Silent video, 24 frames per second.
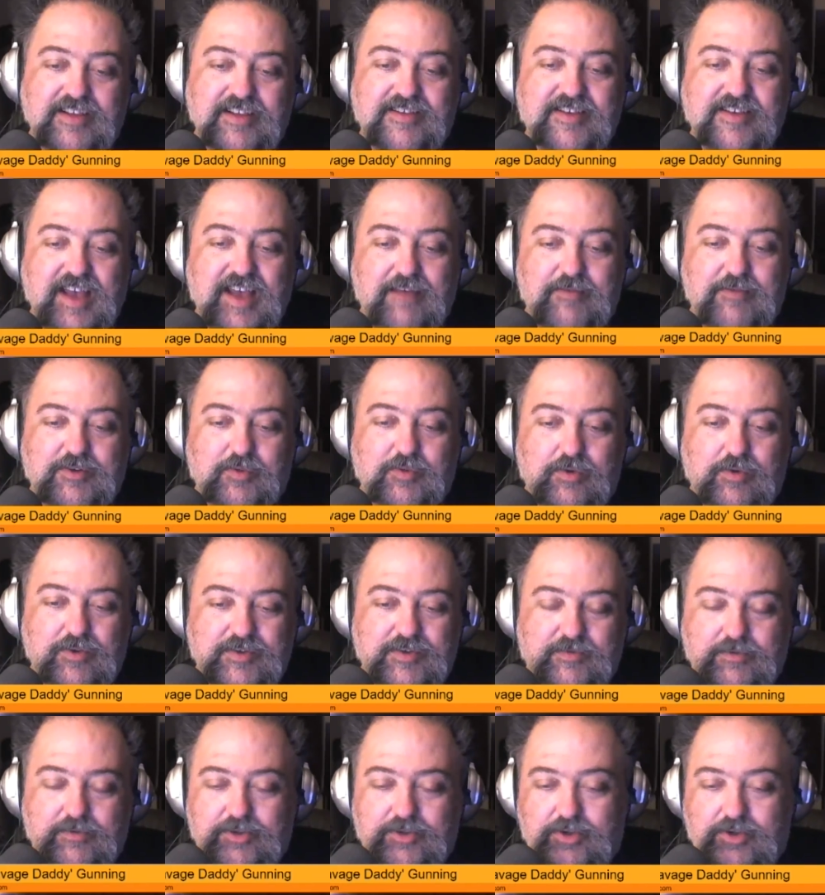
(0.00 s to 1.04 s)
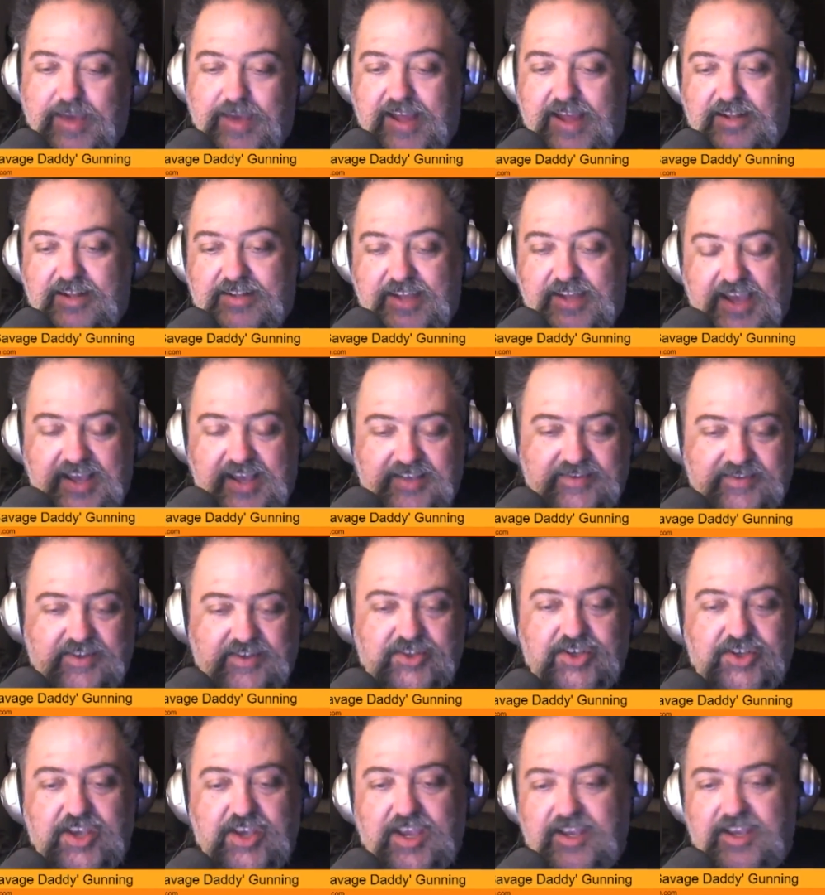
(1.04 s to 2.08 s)
in Savage Worlds, for a dramatic task, a
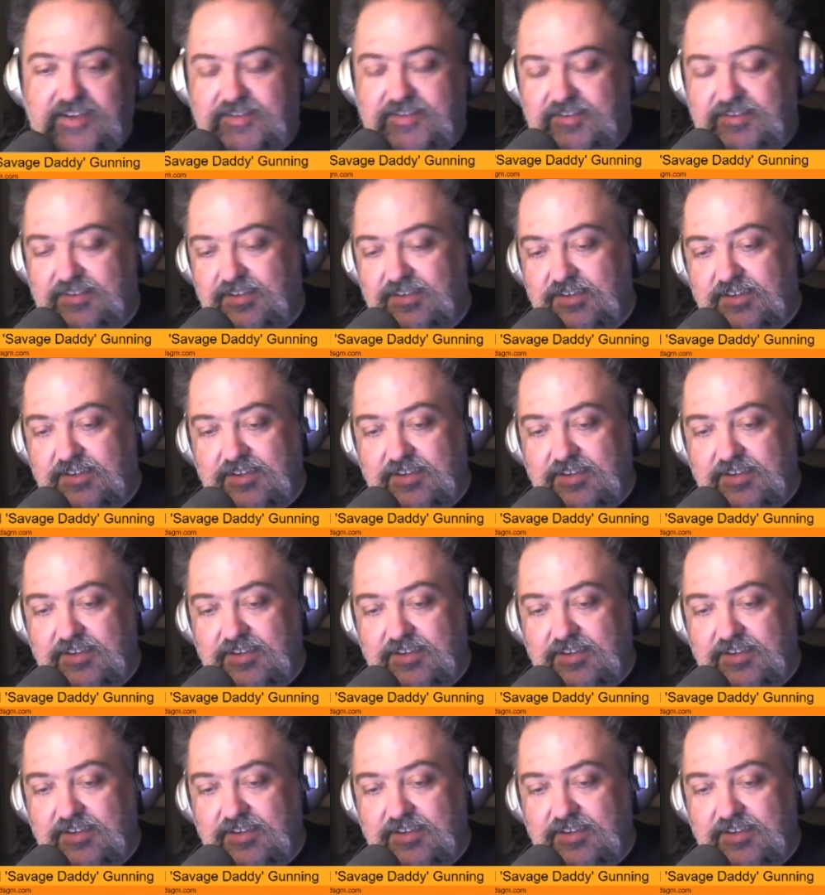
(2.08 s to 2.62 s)
chase,